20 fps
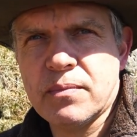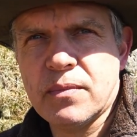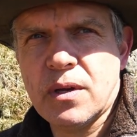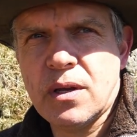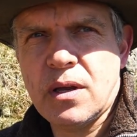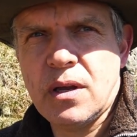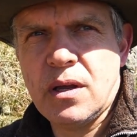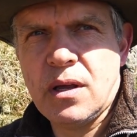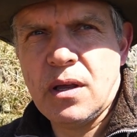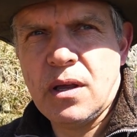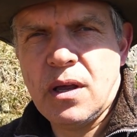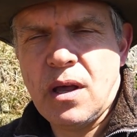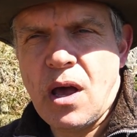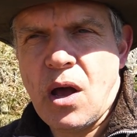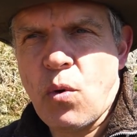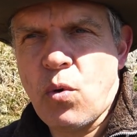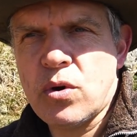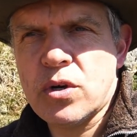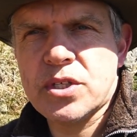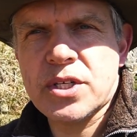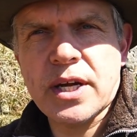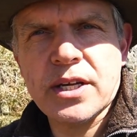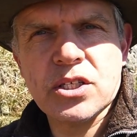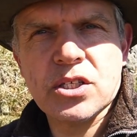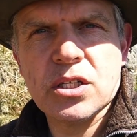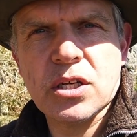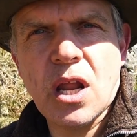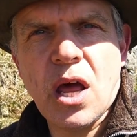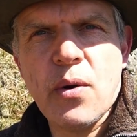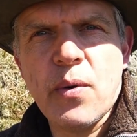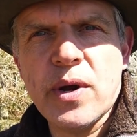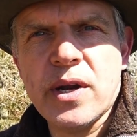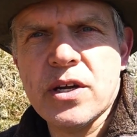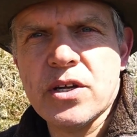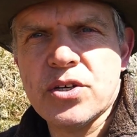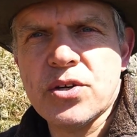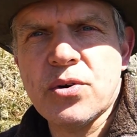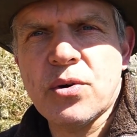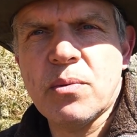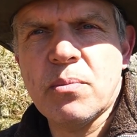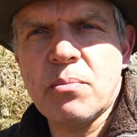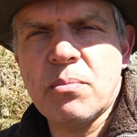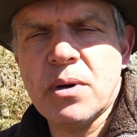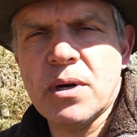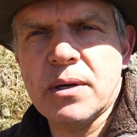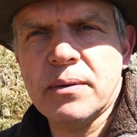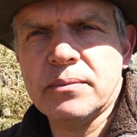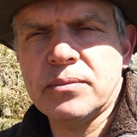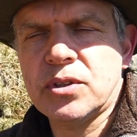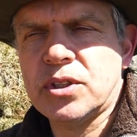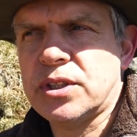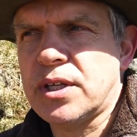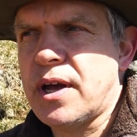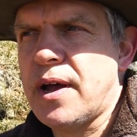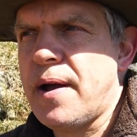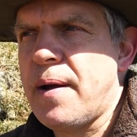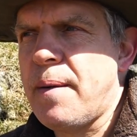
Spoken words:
I wouldn't say slowing us up, but